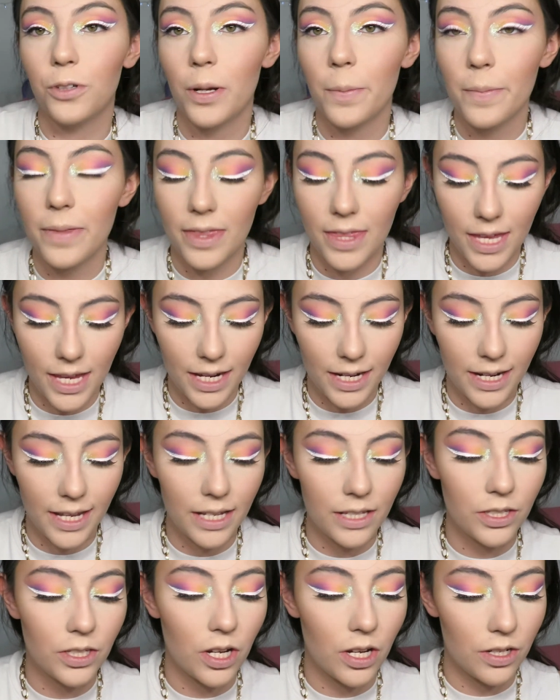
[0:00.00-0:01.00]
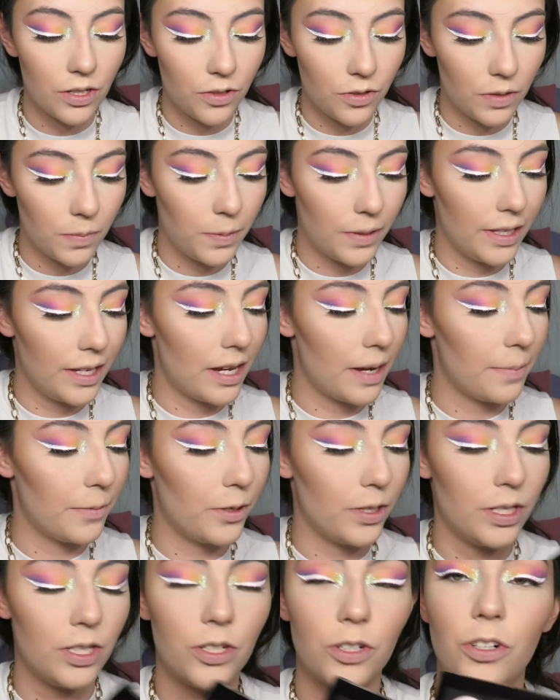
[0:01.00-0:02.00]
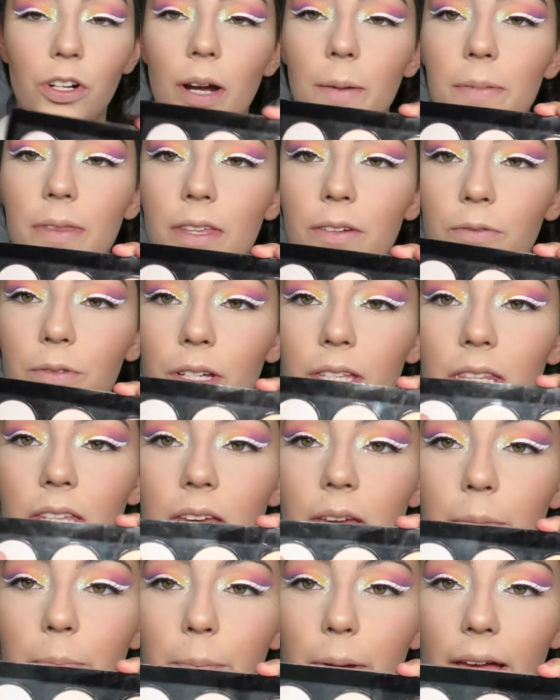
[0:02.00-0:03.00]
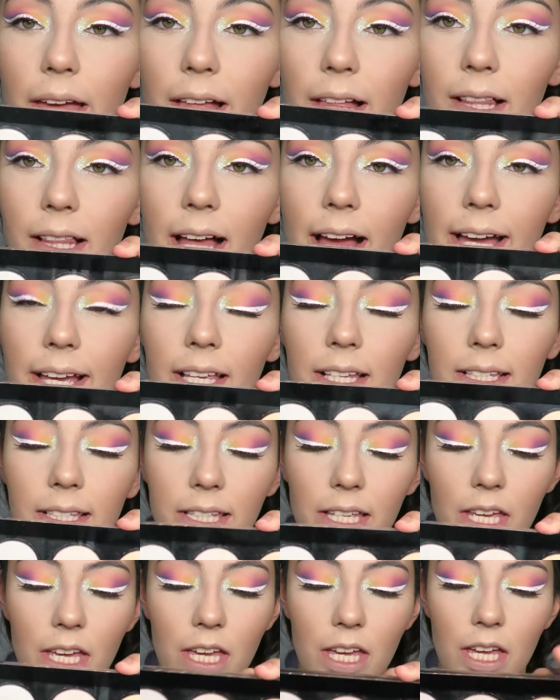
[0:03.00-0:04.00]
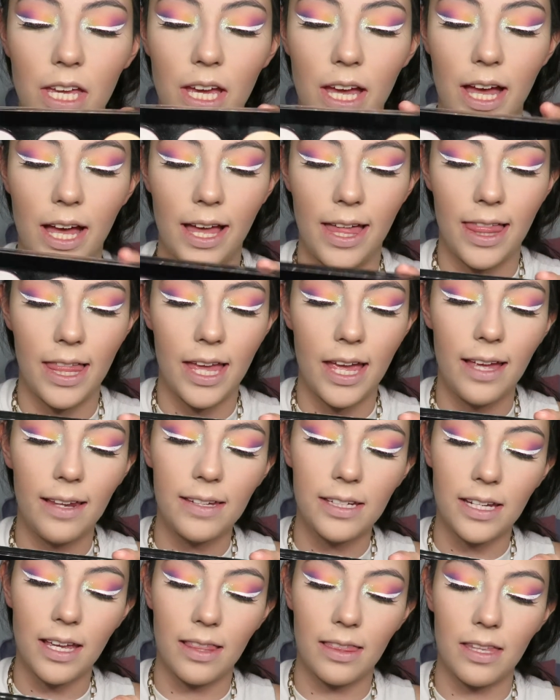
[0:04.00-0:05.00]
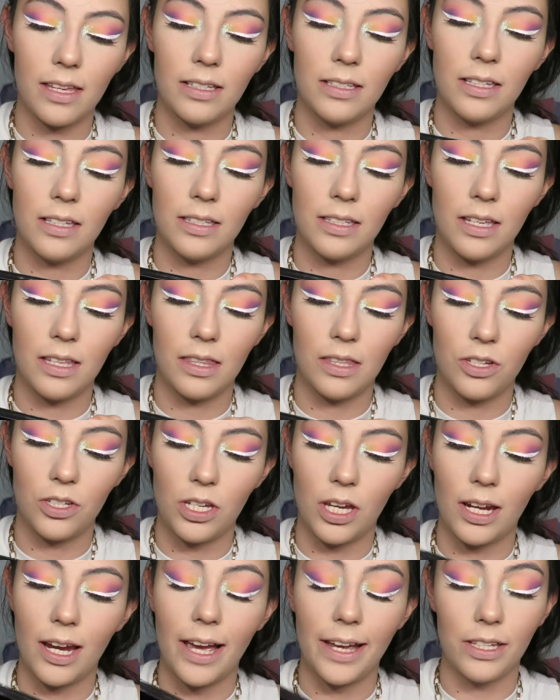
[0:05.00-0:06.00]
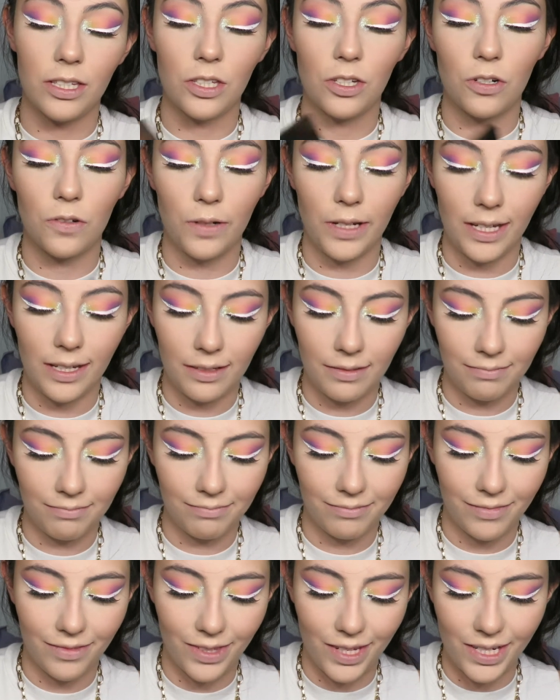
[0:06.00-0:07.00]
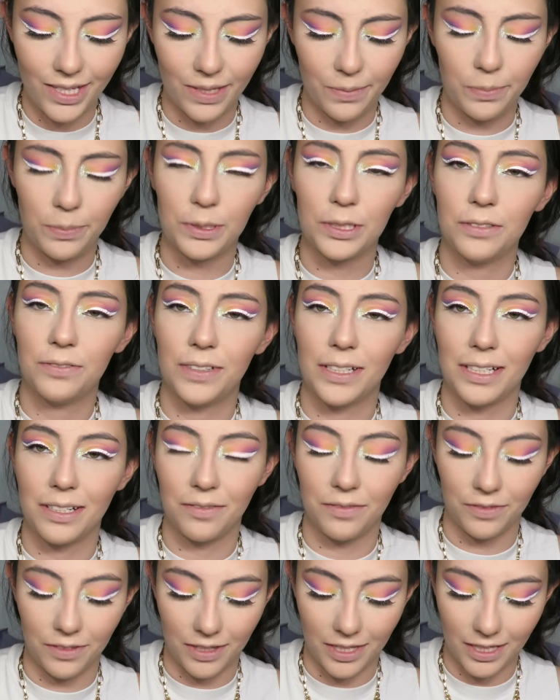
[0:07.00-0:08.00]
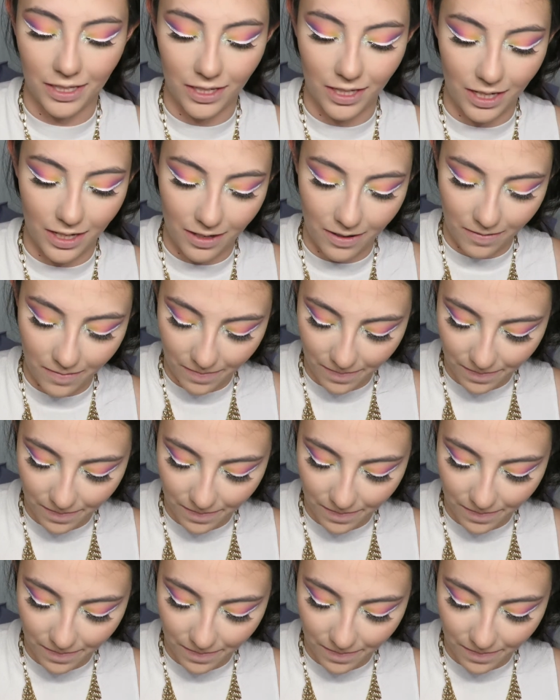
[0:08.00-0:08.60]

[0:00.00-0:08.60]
From the NYX Contour Palette, I'm going to grab the really pale icy highlight, and this is in the shade Ice Queen. That is a perfect name for this shade.